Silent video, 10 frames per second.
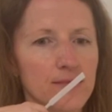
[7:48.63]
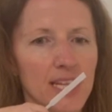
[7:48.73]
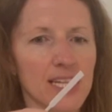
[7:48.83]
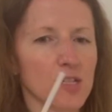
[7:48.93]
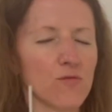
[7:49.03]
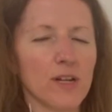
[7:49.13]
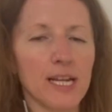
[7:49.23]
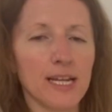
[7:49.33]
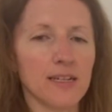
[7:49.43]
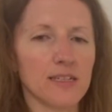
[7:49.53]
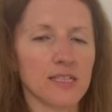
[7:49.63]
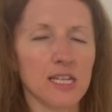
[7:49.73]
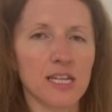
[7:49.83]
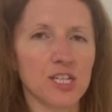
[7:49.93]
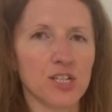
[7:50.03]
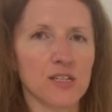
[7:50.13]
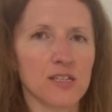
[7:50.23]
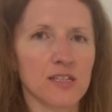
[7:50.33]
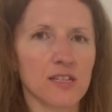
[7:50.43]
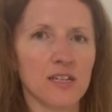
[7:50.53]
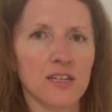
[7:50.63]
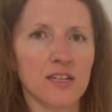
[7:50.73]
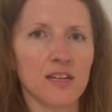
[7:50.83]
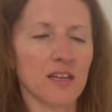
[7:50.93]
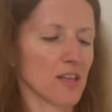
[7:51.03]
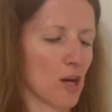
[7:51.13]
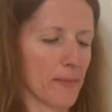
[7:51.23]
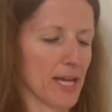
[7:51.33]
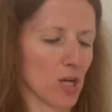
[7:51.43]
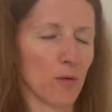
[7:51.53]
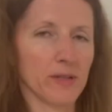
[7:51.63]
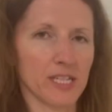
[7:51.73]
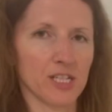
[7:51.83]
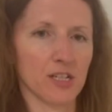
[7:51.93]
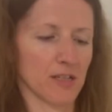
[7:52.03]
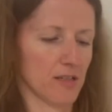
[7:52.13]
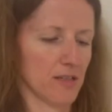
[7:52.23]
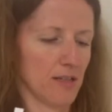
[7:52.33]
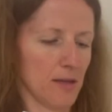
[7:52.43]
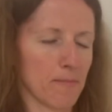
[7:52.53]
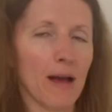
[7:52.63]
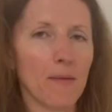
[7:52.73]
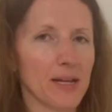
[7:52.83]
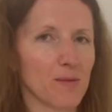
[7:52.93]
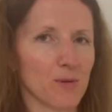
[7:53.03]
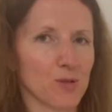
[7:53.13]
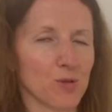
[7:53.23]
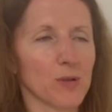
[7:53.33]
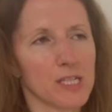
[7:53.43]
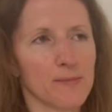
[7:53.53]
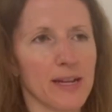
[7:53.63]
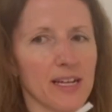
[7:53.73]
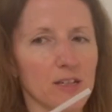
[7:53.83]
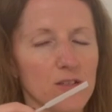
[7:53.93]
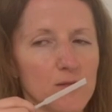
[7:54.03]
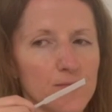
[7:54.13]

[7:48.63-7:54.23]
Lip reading: and it's a really delicious, yummy composition. Maui in a bottle is smelling good.